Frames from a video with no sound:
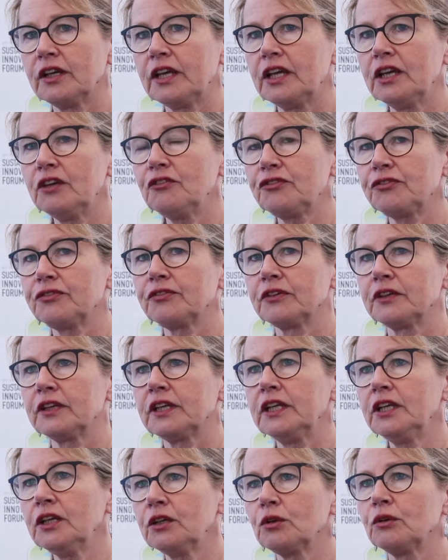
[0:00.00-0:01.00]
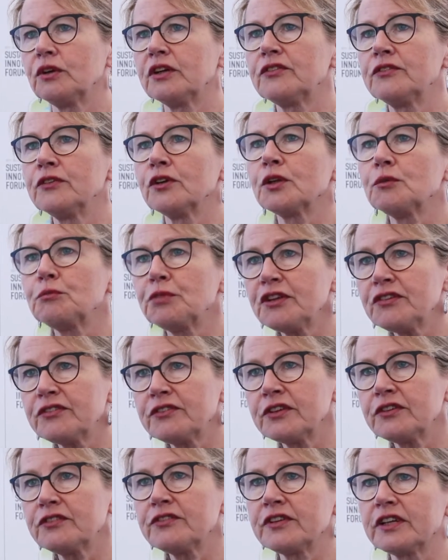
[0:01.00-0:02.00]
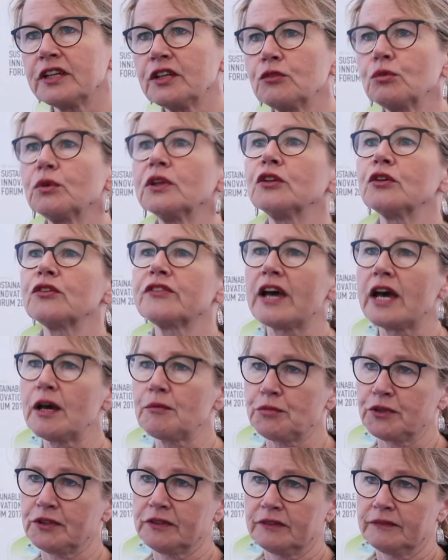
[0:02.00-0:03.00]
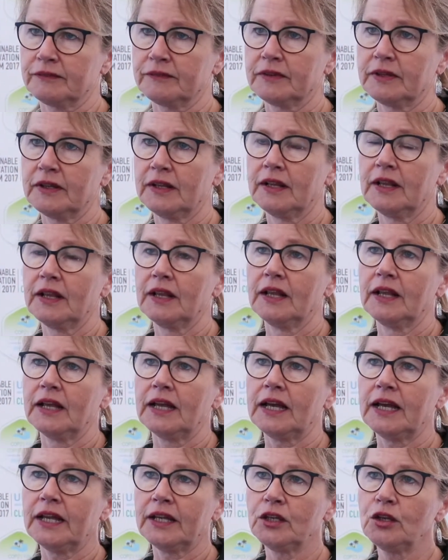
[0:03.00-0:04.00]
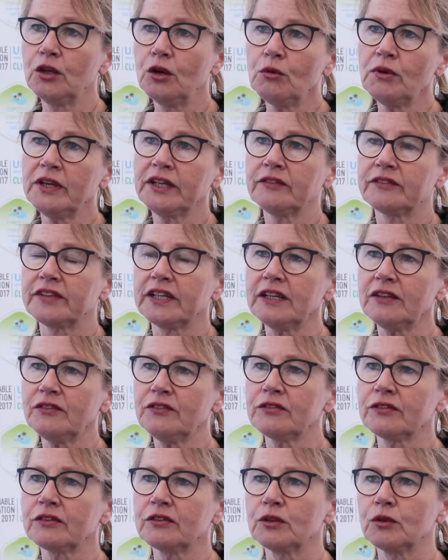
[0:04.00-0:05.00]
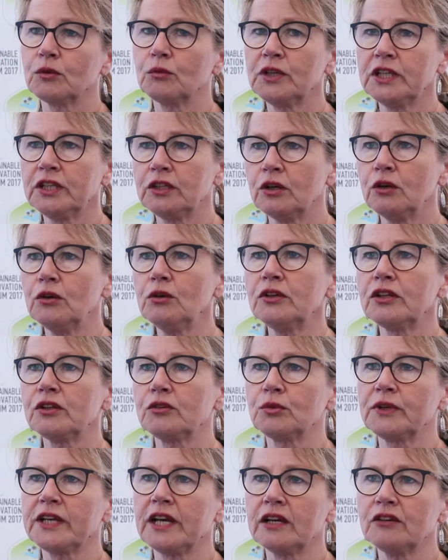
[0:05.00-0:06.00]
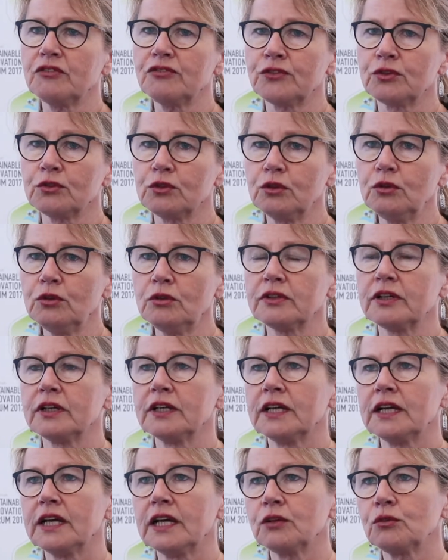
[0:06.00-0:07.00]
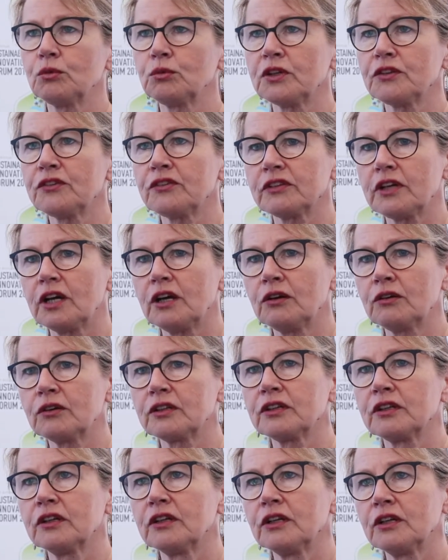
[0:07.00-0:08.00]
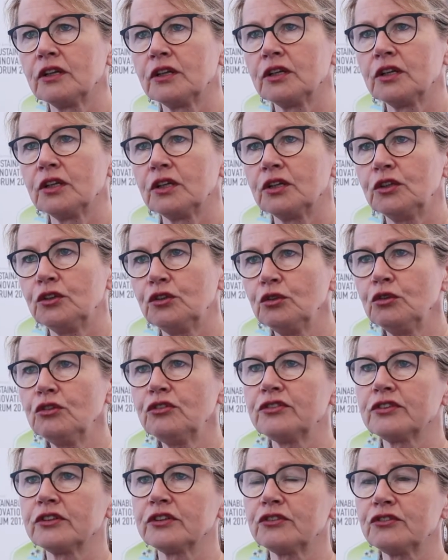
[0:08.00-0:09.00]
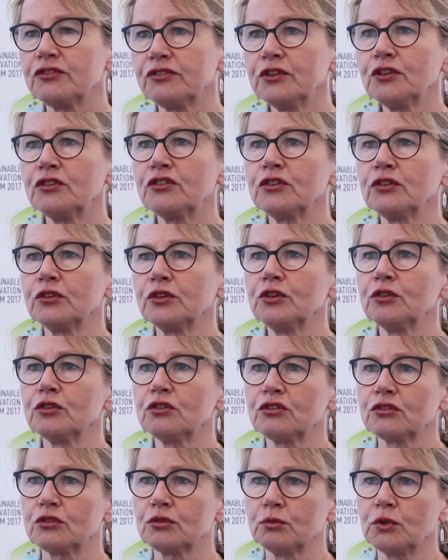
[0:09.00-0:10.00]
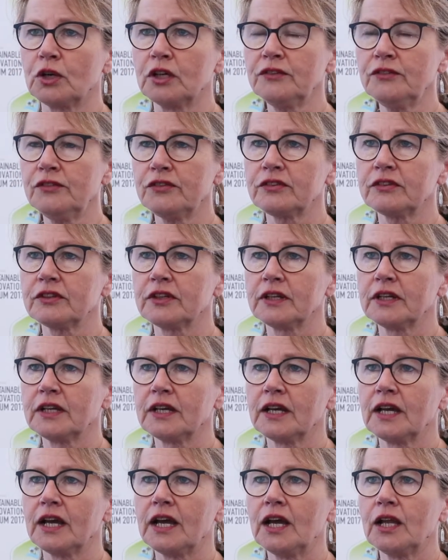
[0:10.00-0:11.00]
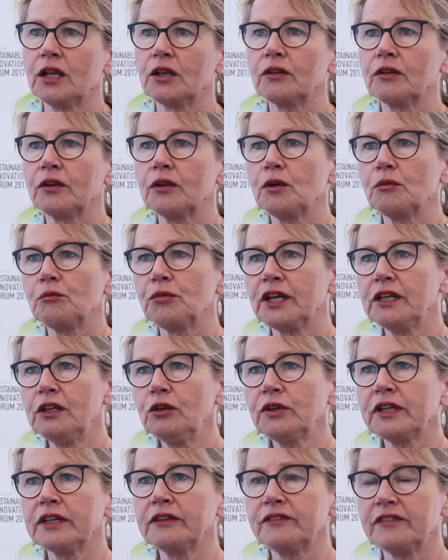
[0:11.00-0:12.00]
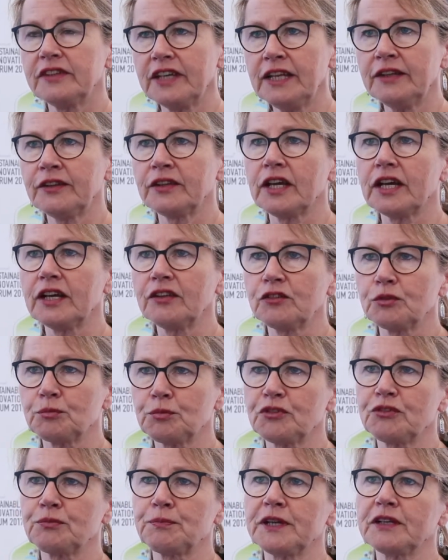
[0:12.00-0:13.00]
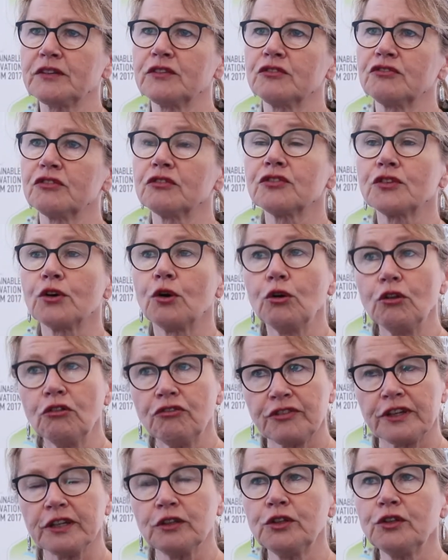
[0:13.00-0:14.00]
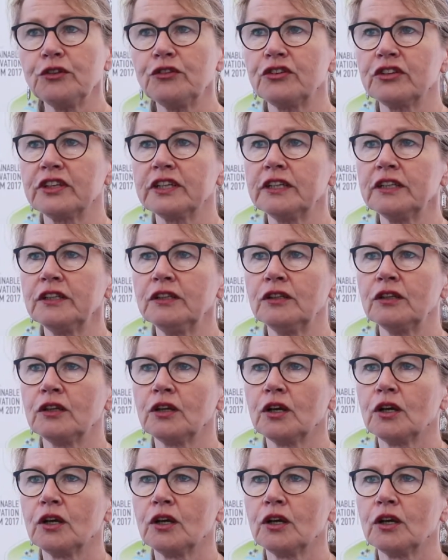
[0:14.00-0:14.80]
if eco is not a business, then it will not happen. And knowing that, we know that we have to look at what our users, functional users, want. And by looking then at the perspective of the whole value chain,